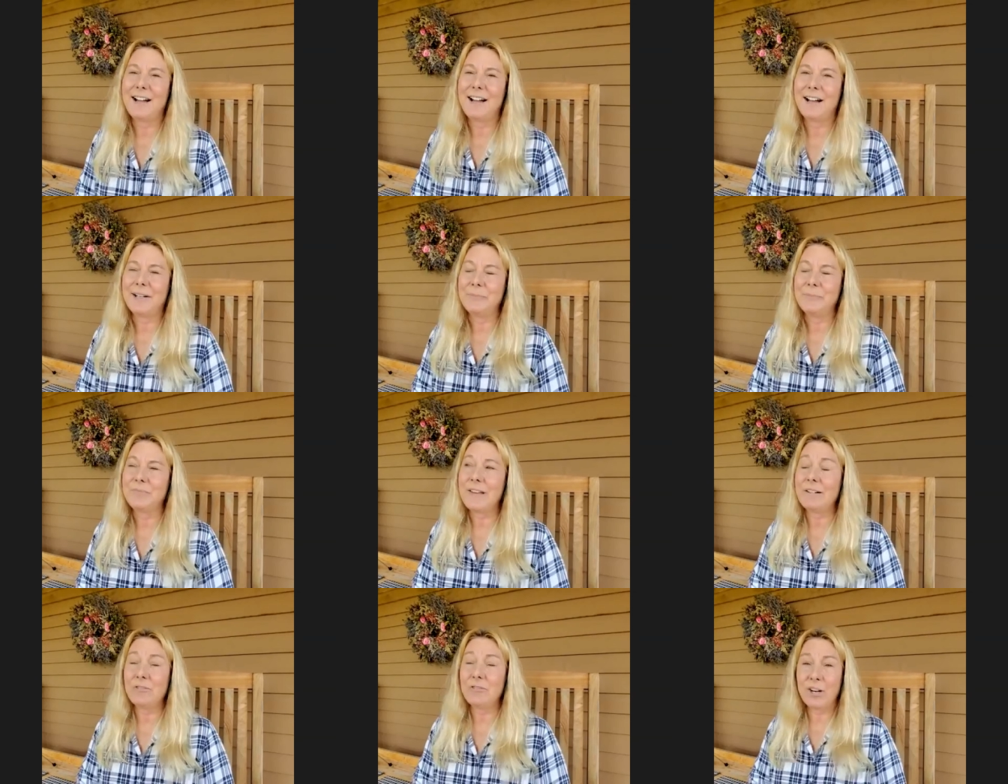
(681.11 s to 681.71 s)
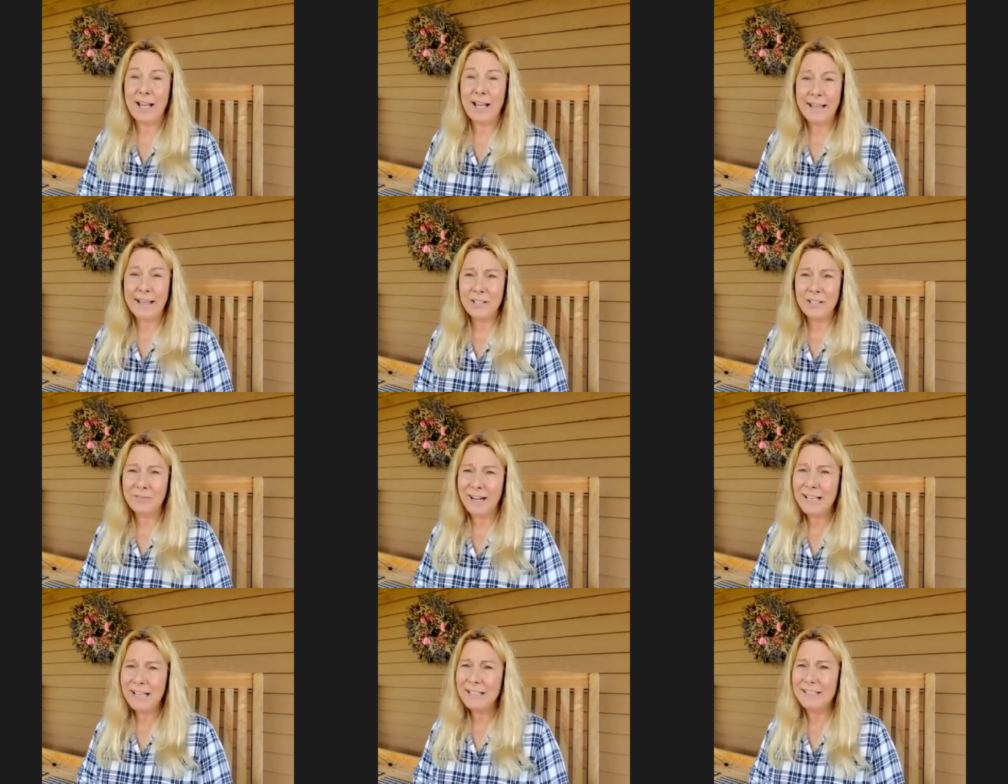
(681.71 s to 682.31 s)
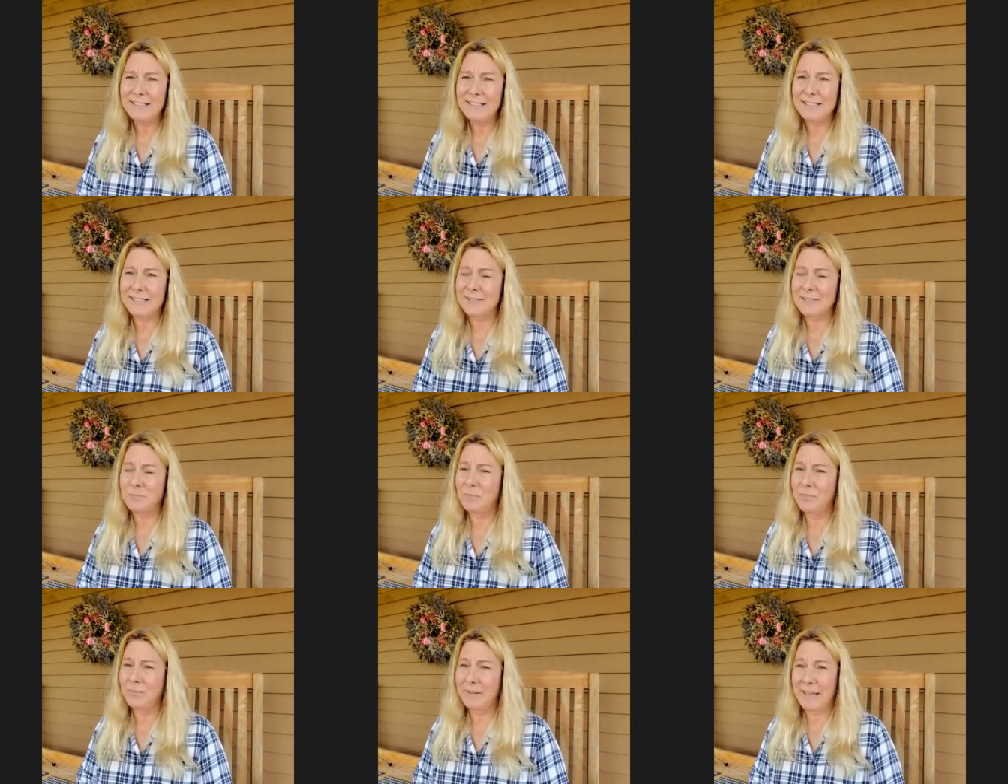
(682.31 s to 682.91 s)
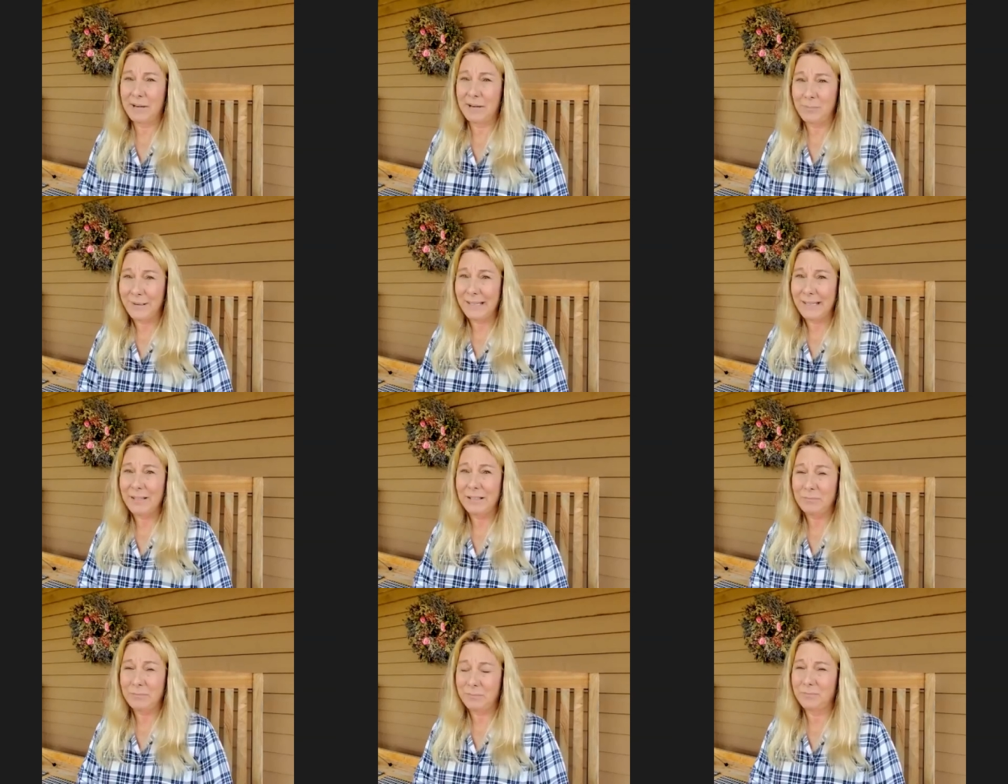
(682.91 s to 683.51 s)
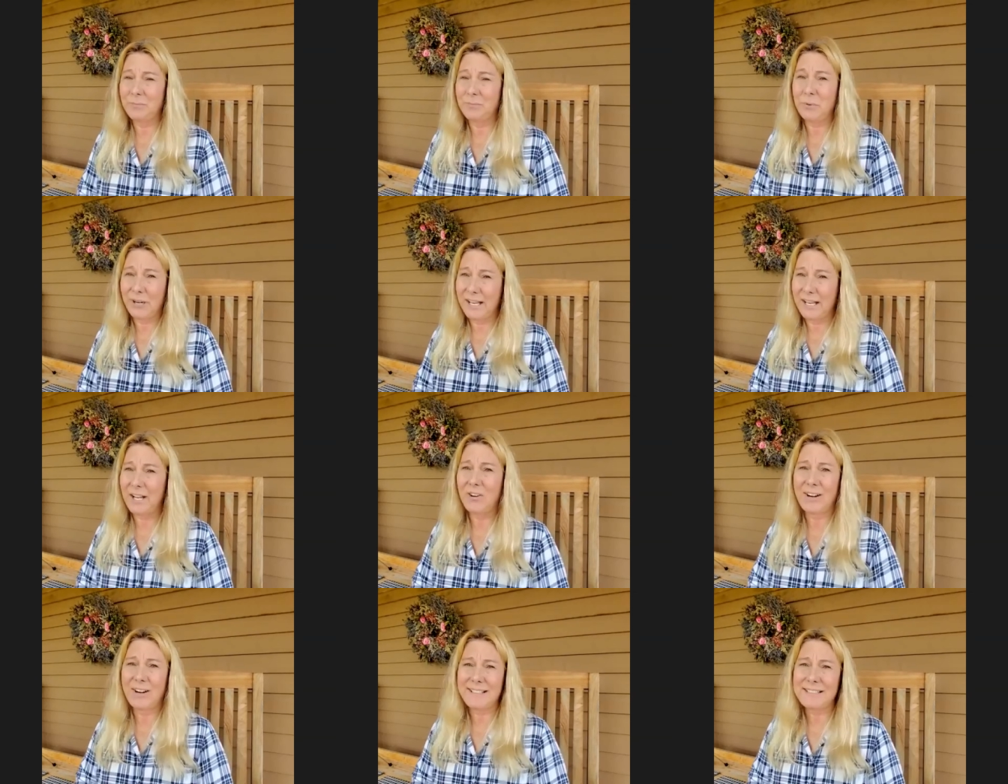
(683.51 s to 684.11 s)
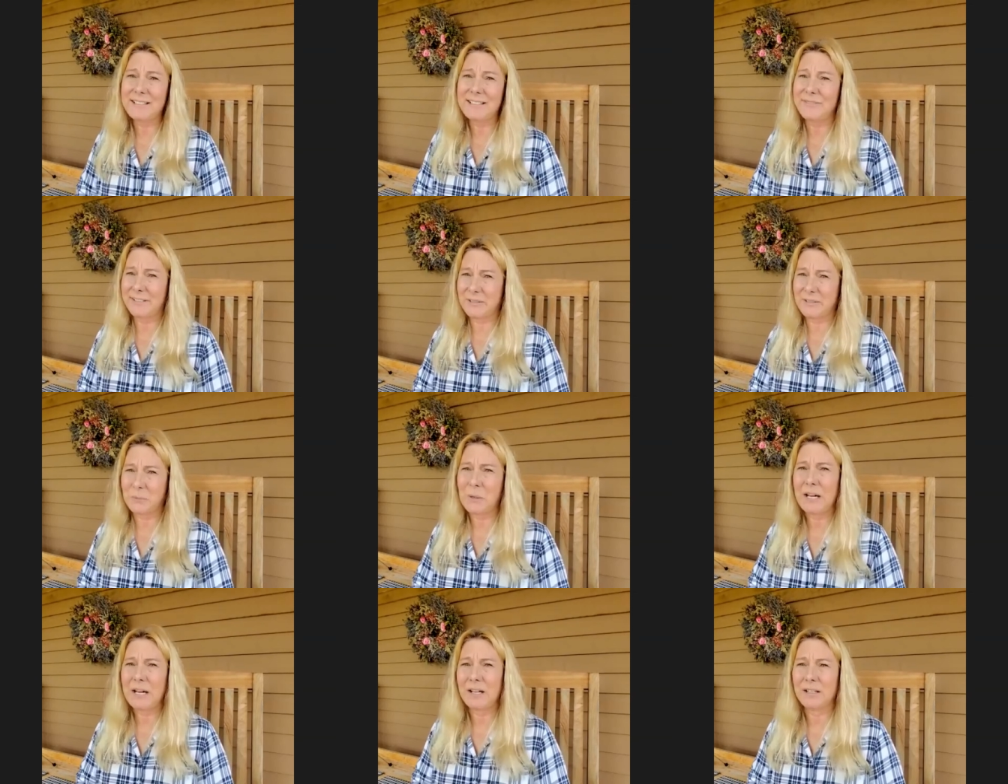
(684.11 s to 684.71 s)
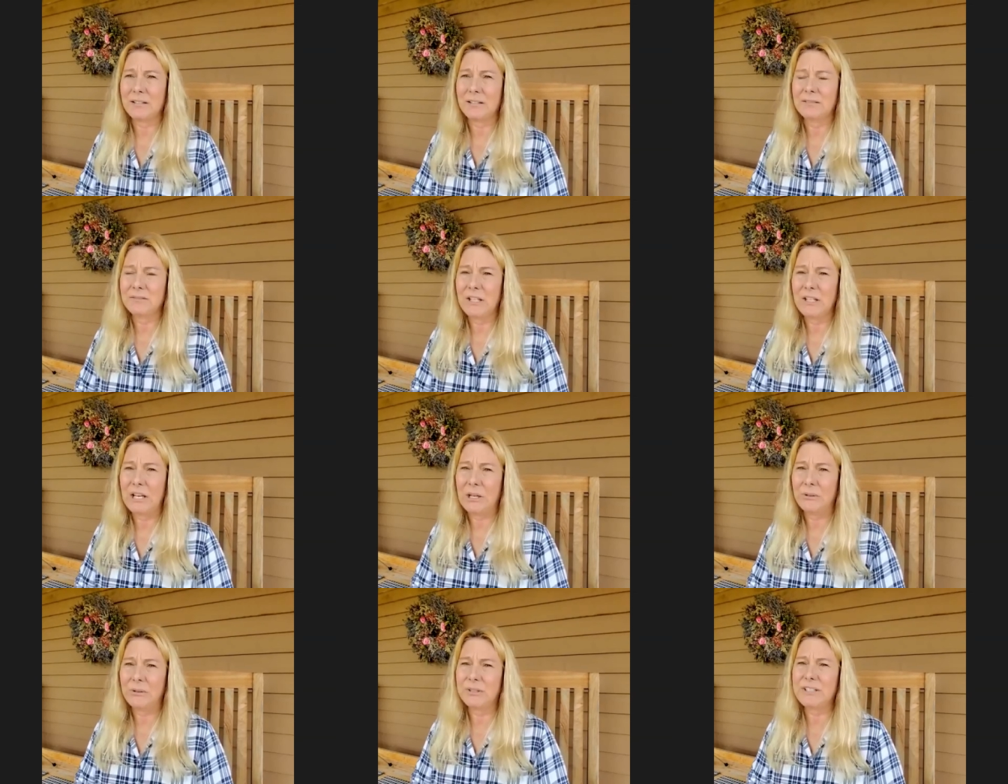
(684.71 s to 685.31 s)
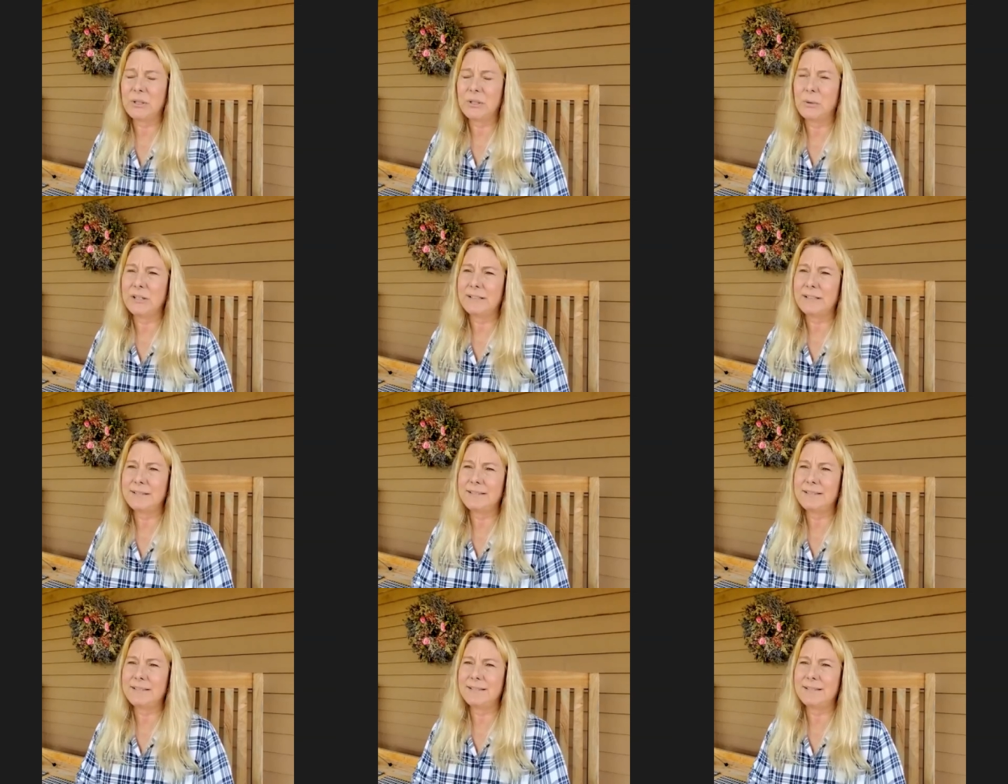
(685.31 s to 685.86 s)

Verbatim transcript: And Rhode Island Reds can be pretty aggressive as well, you know, so